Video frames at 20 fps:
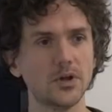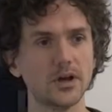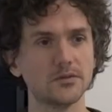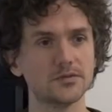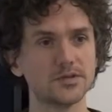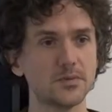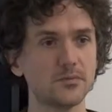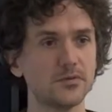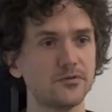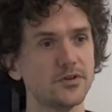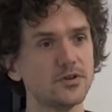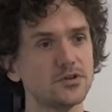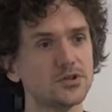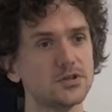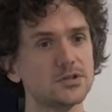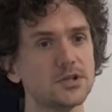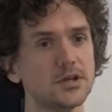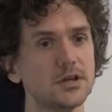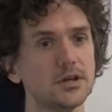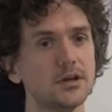have zebra
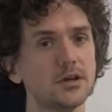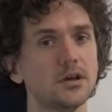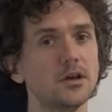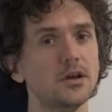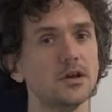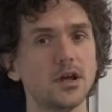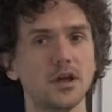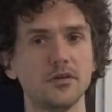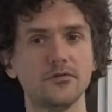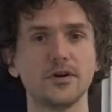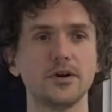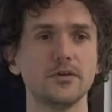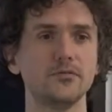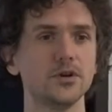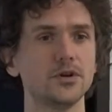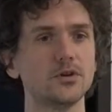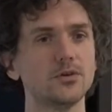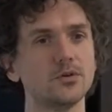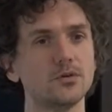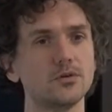finches here. If I
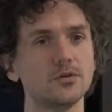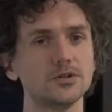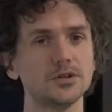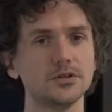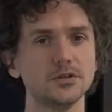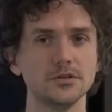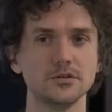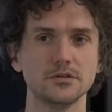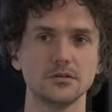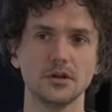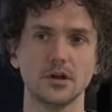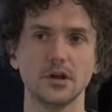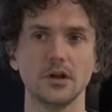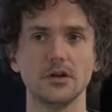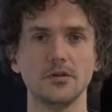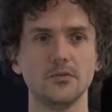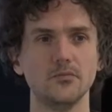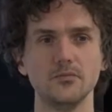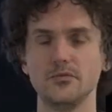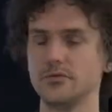record
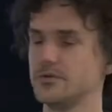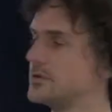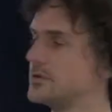the